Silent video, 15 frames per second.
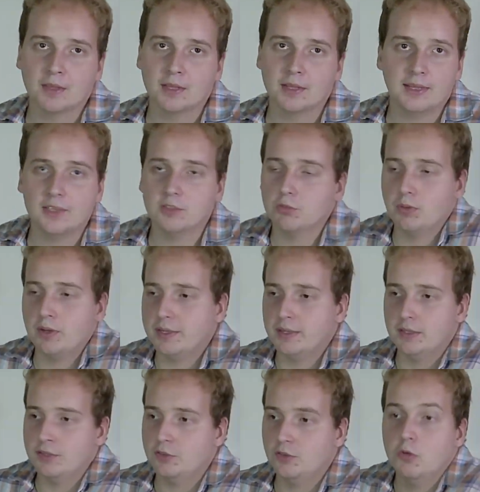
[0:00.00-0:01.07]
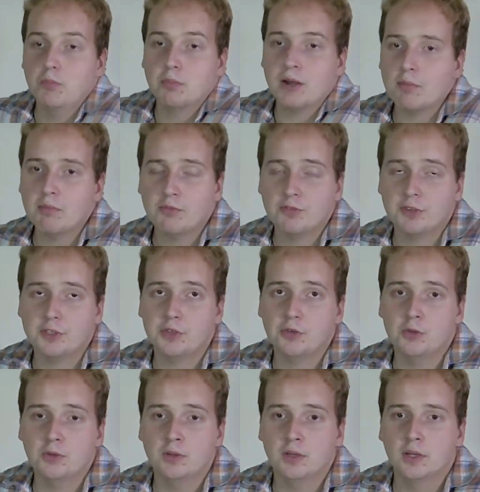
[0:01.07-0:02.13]
That's why it's no problem for
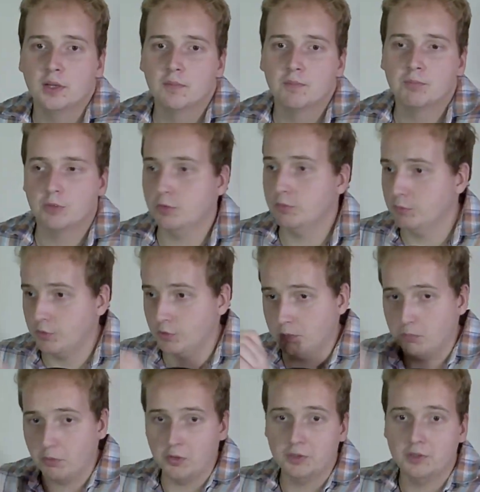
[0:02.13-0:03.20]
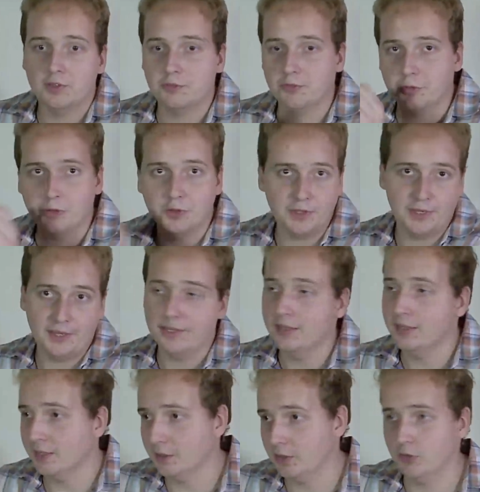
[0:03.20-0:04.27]
you to support the foreign aid
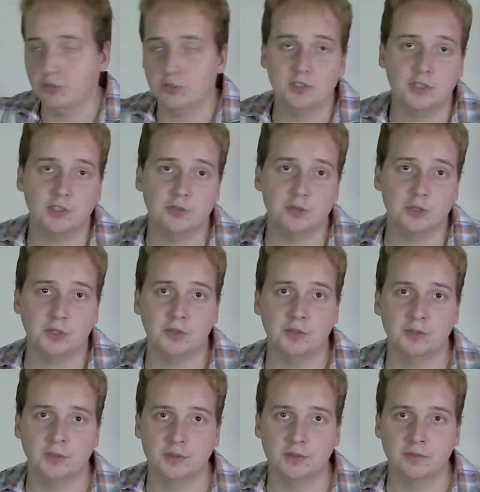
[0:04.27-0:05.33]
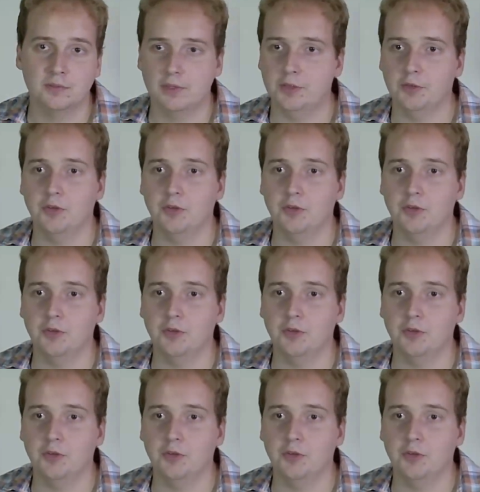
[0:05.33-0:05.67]
that goes to Israel. And the